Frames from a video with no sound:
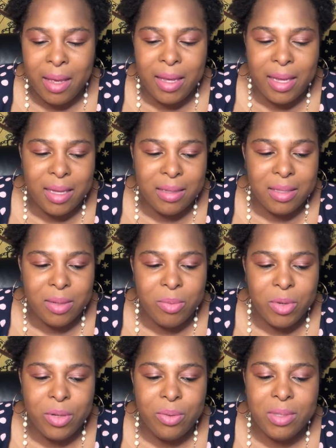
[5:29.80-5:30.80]
Can
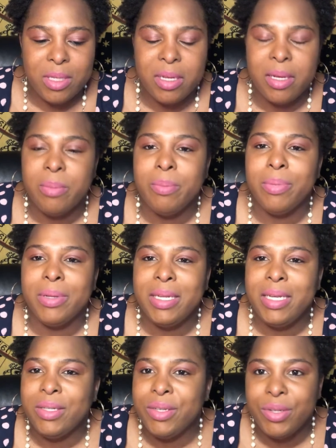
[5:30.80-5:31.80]
someone who is a
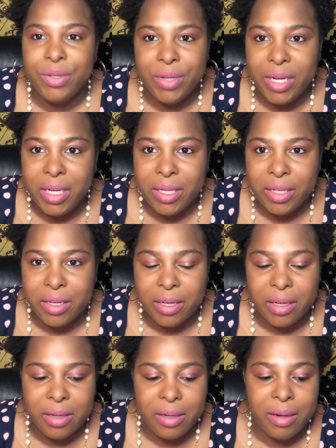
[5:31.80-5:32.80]
complete
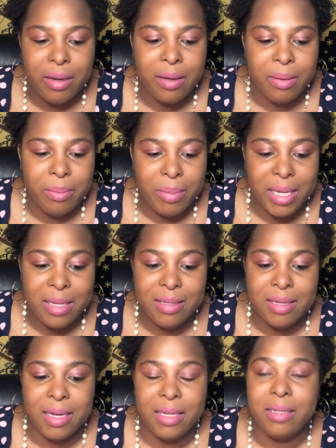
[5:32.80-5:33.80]
stranger be
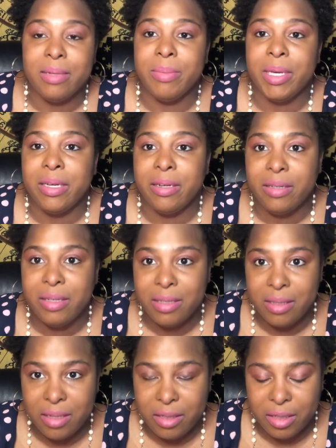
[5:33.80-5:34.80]
assigned to make your
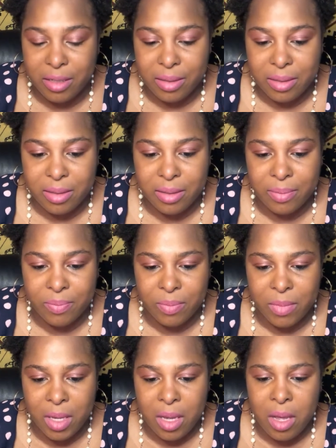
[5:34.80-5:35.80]
decisions?
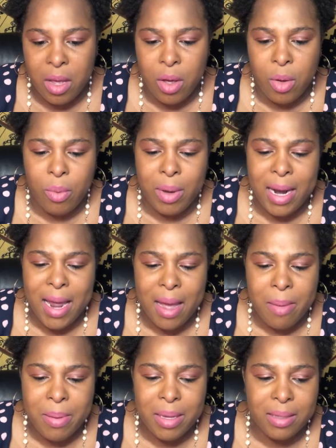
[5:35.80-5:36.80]
What
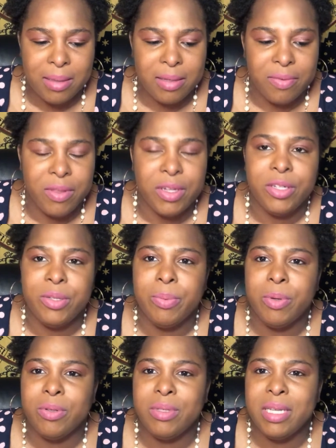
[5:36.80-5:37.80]
happens if they're
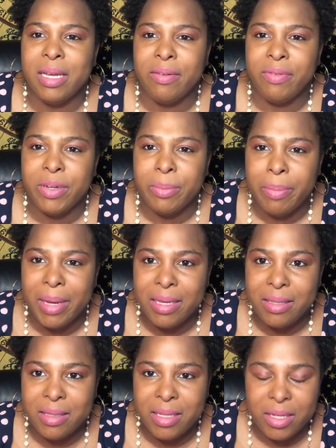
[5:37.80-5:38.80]
supposed to have your
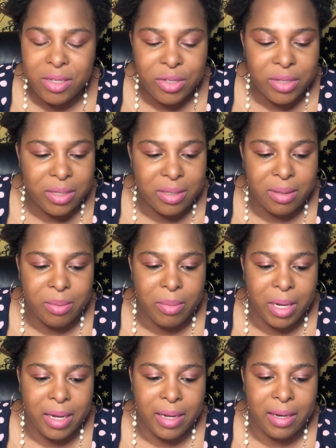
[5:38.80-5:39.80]
best interest in
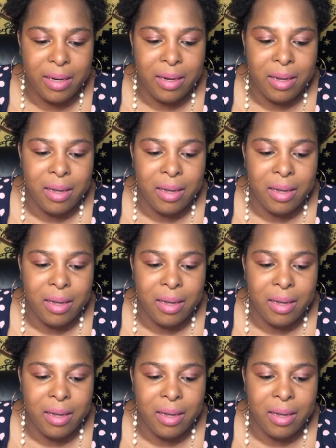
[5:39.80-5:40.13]
mind,